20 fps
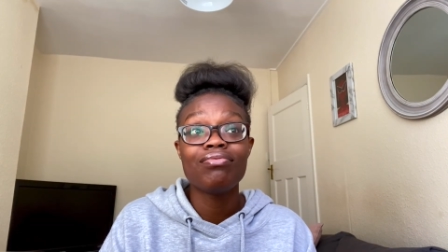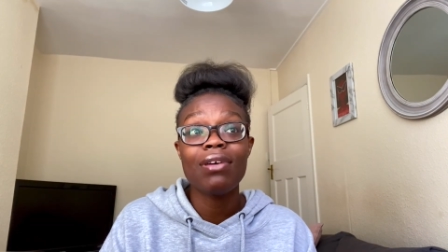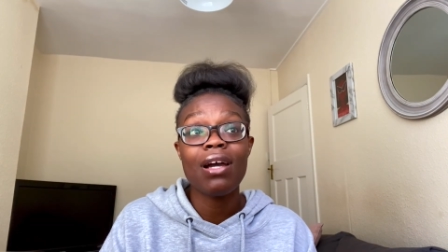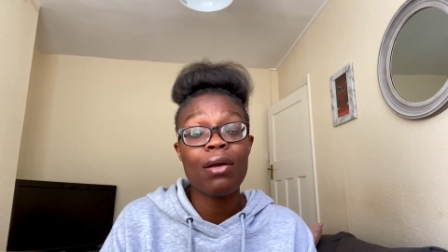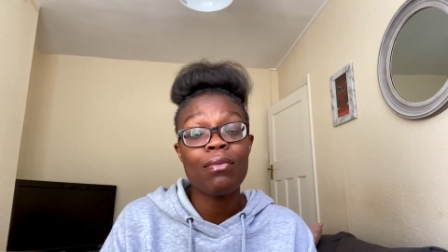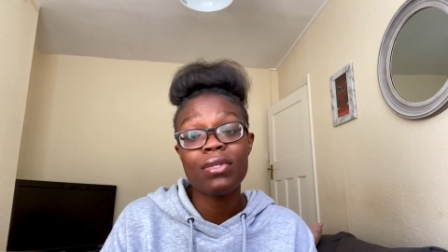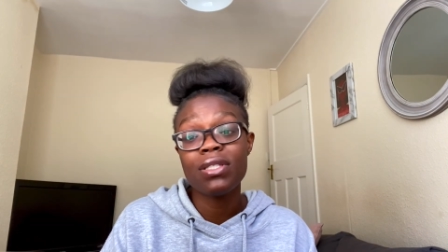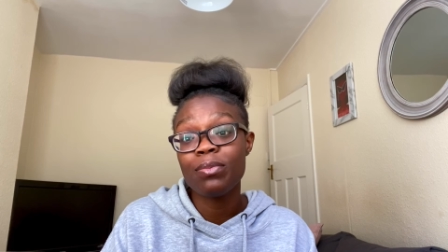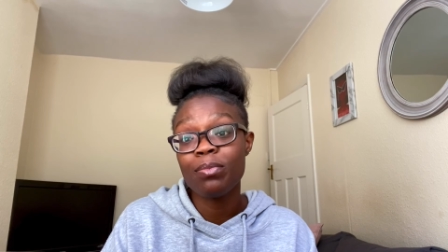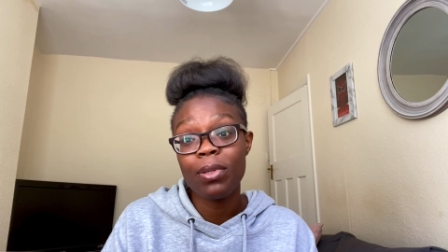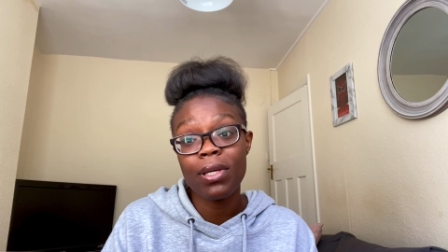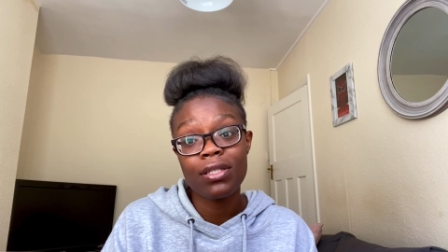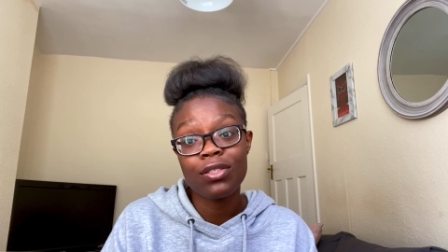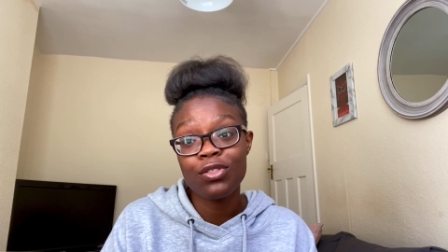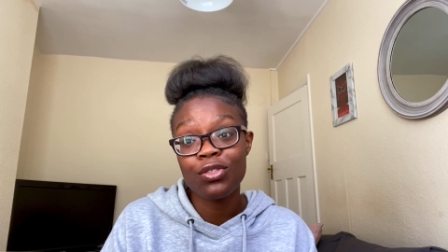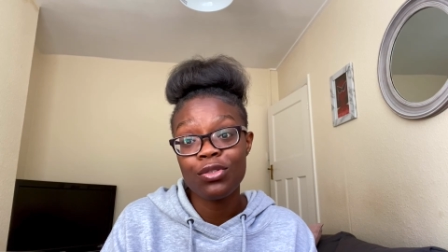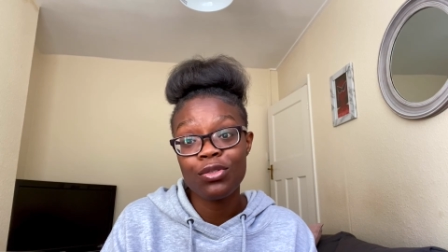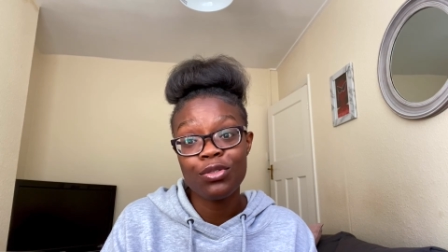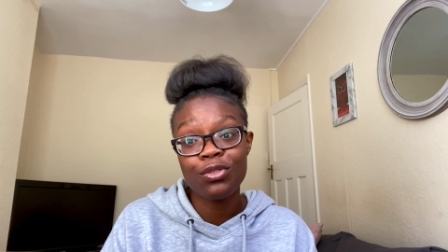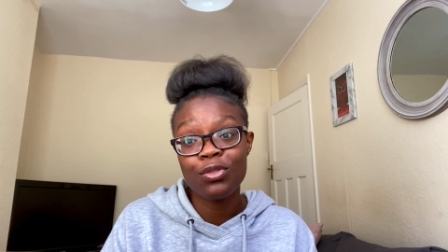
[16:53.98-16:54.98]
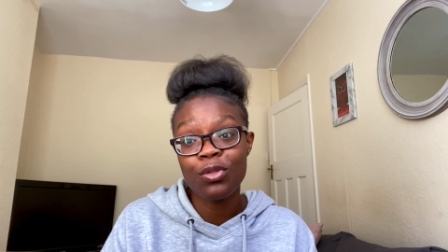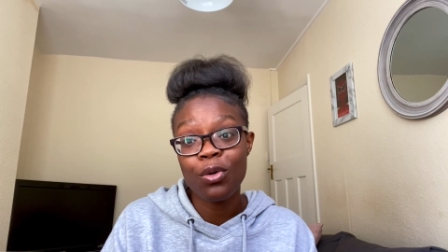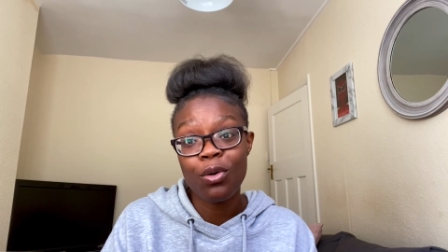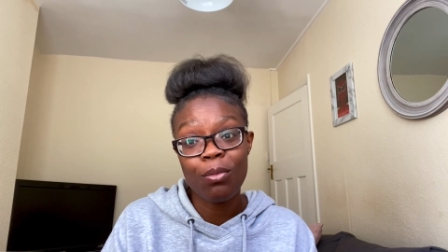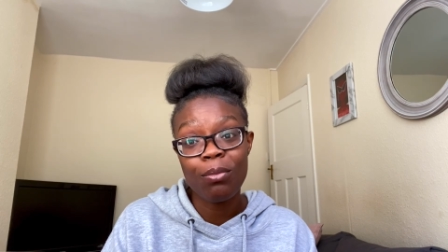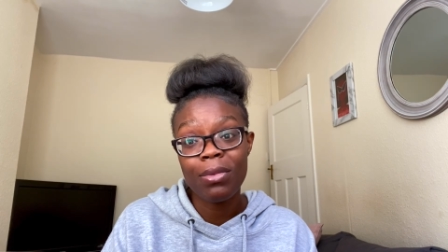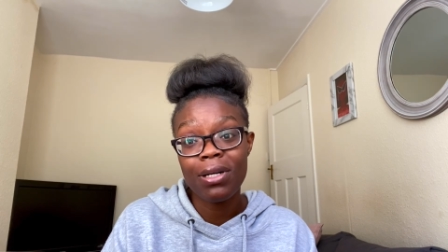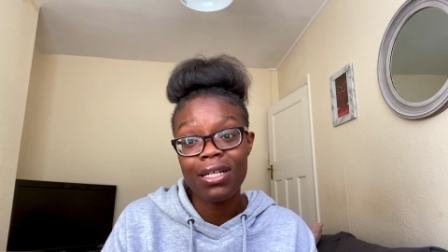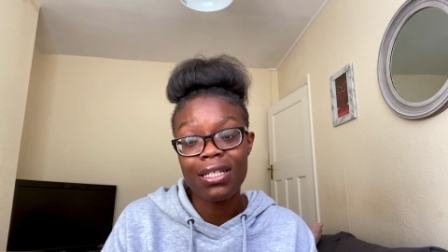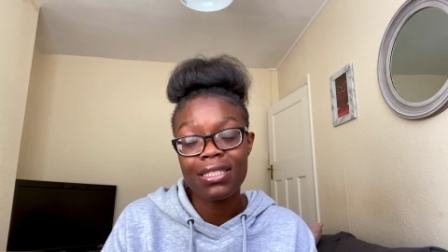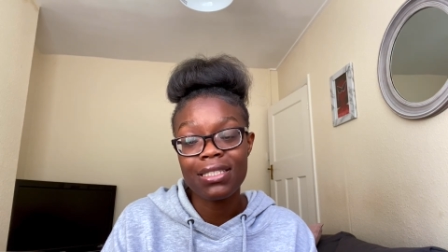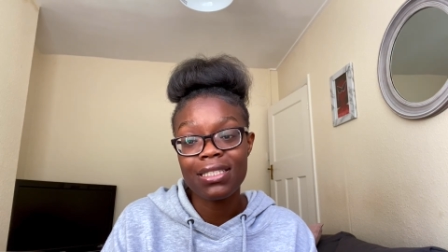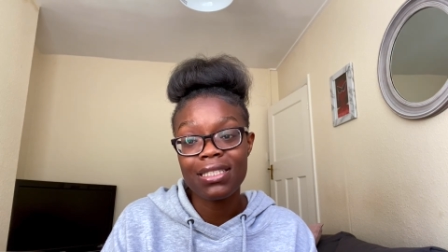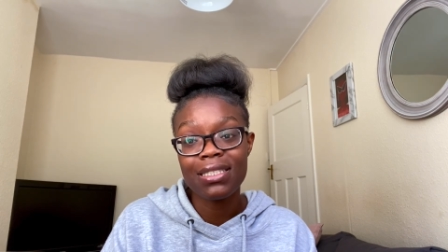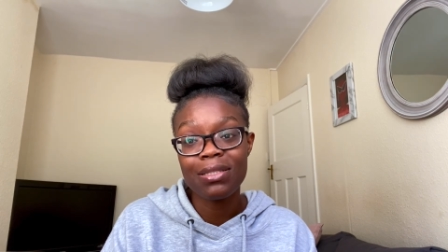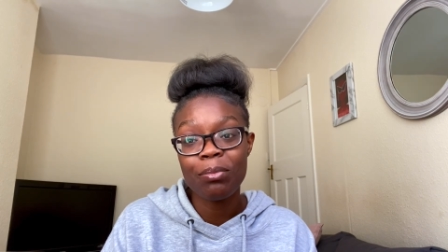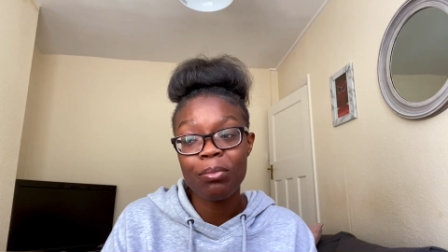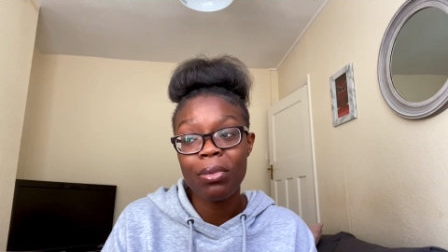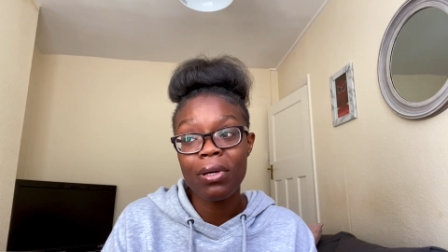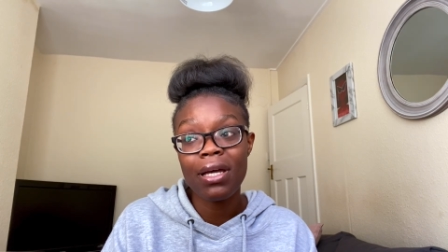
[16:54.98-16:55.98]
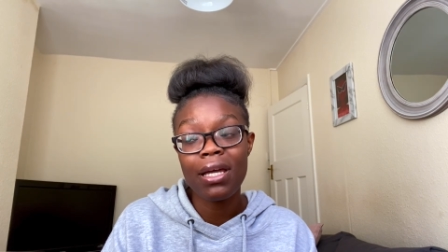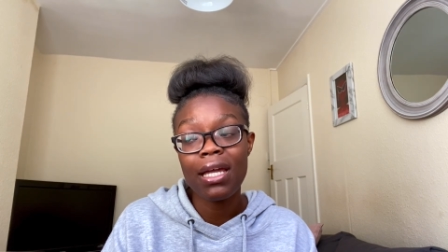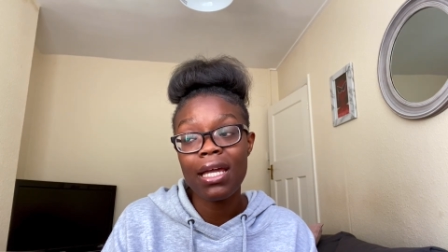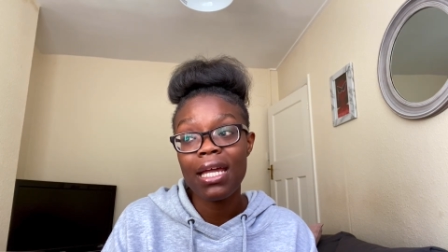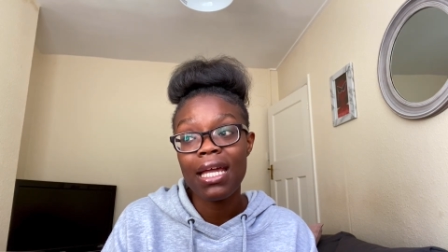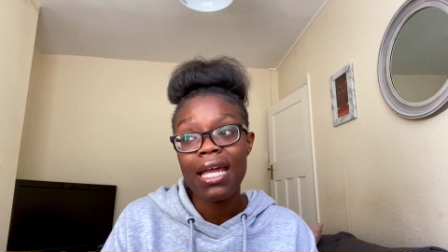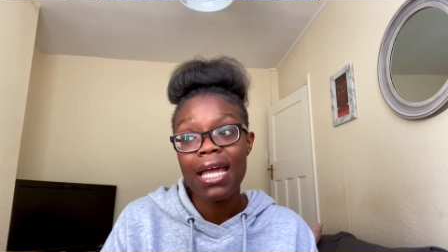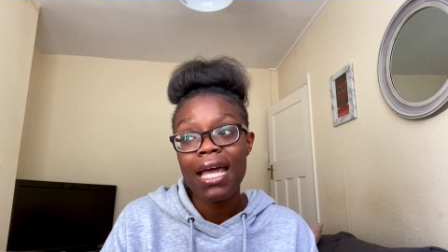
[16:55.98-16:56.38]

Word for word: respect you so much, but